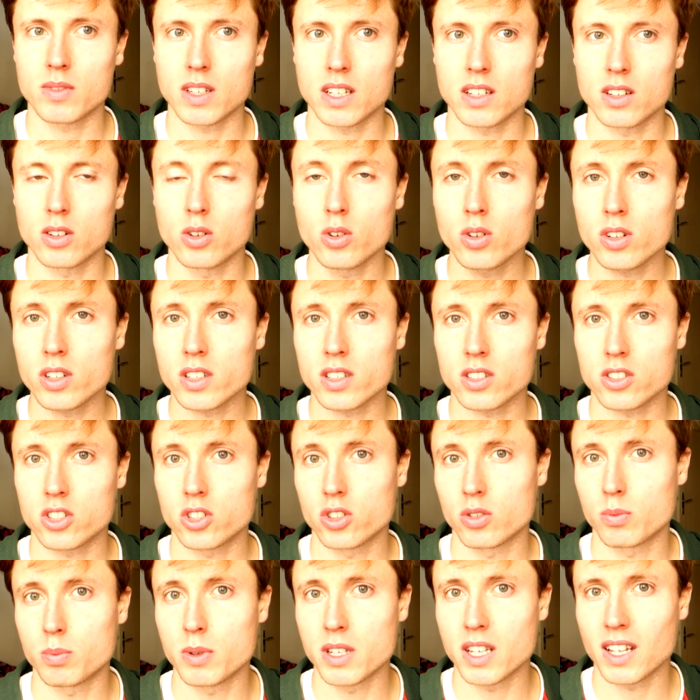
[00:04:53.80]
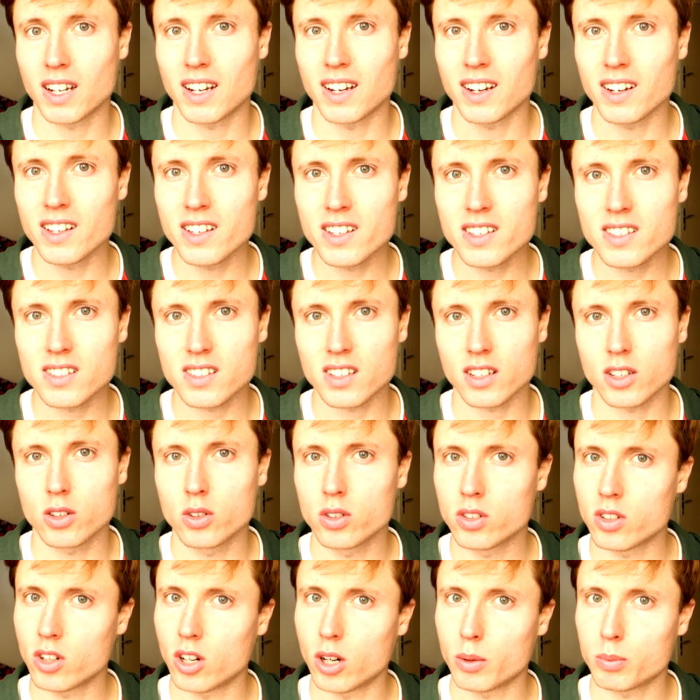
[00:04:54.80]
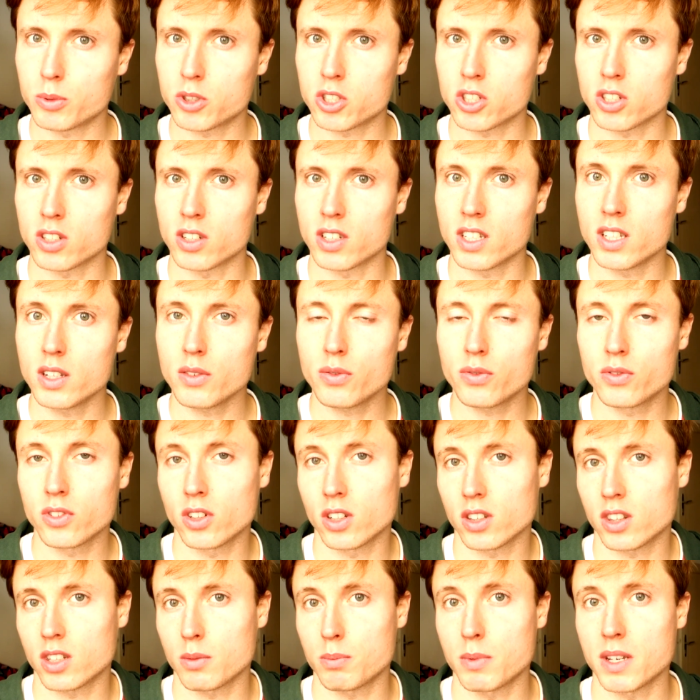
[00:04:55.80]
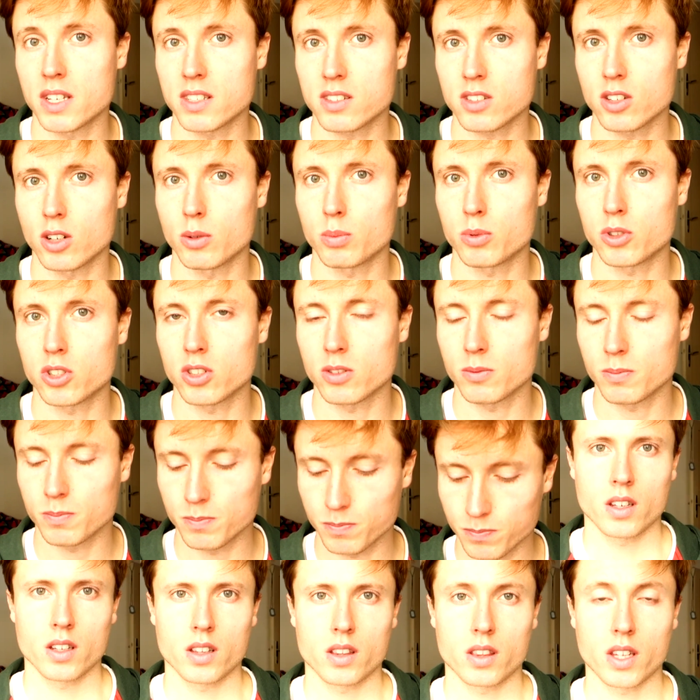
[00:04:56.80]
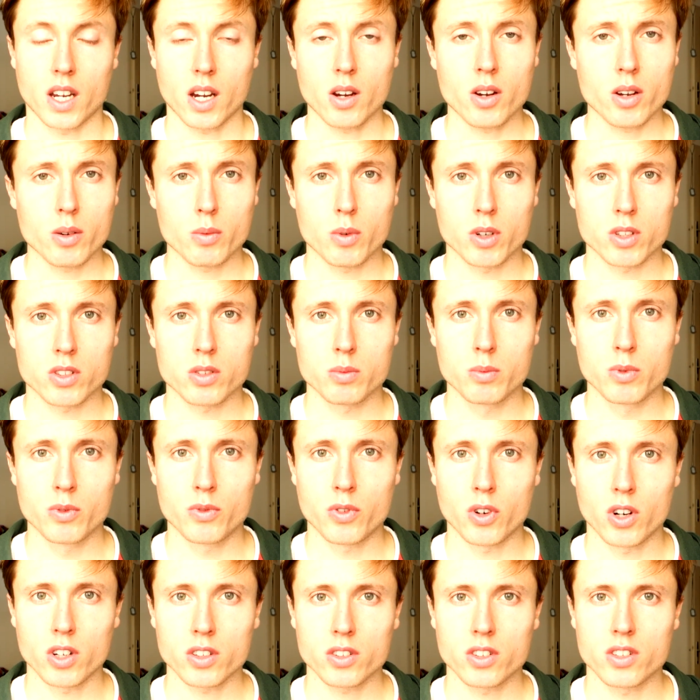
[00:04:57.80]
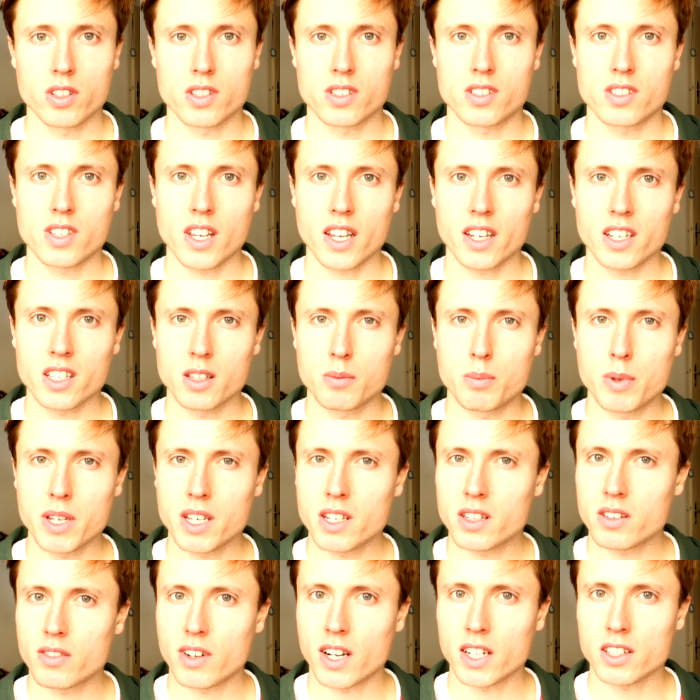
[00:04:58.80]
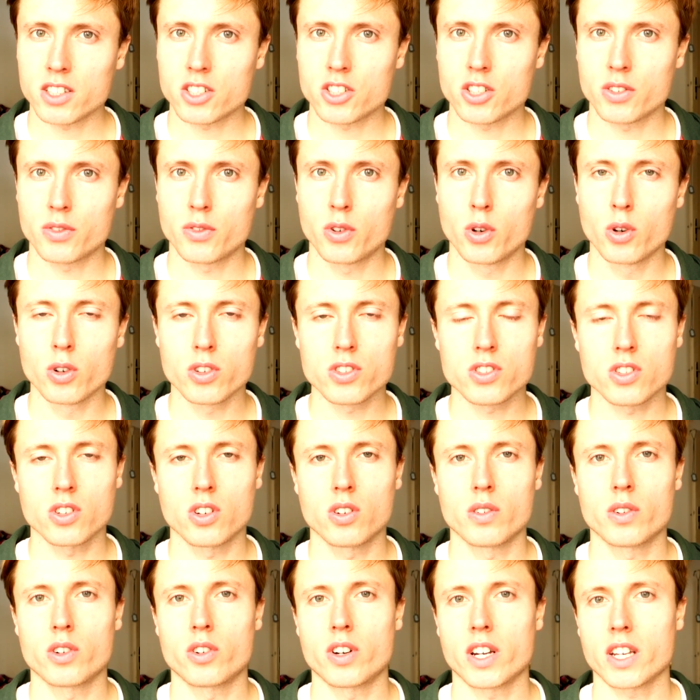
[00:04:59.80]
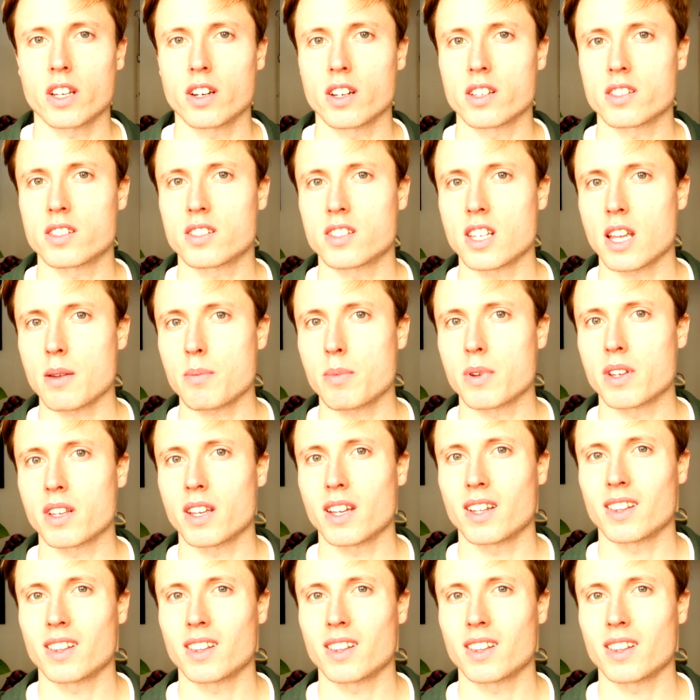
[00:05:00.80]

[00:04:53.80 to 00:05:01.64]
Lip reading: a hook should be at least a good option, if not the best option. Now I want to move on to the second big advantage of hooks over regular stepping,